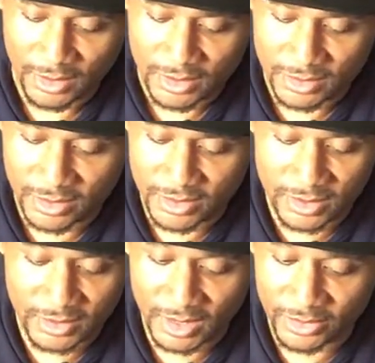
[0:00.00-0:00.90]
So this
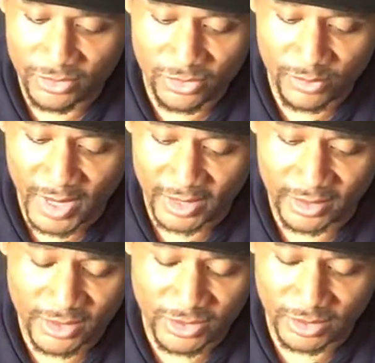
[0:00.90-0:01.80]
is telling you you might
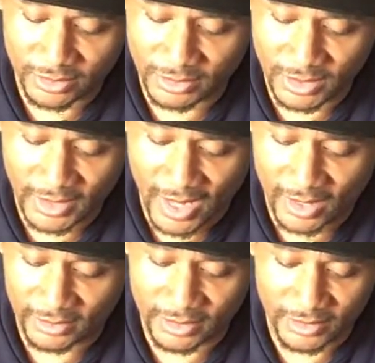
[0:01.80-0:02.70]
need to look
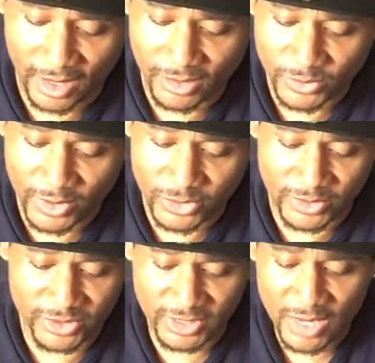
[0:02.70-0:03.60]
out, look elsewhere too,
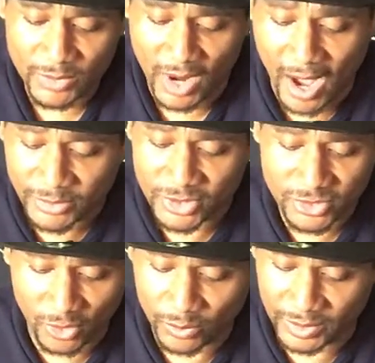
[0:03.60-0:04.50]
and just keep your
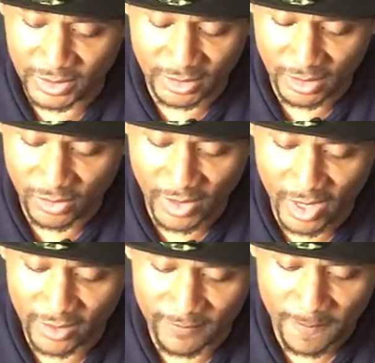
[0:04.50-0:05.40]
options open,
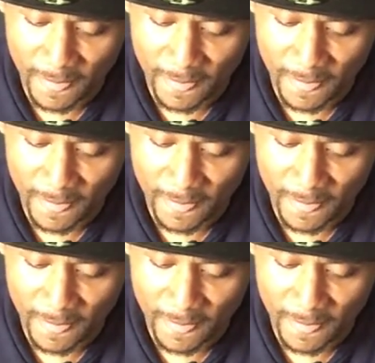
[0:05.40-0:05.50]
okay?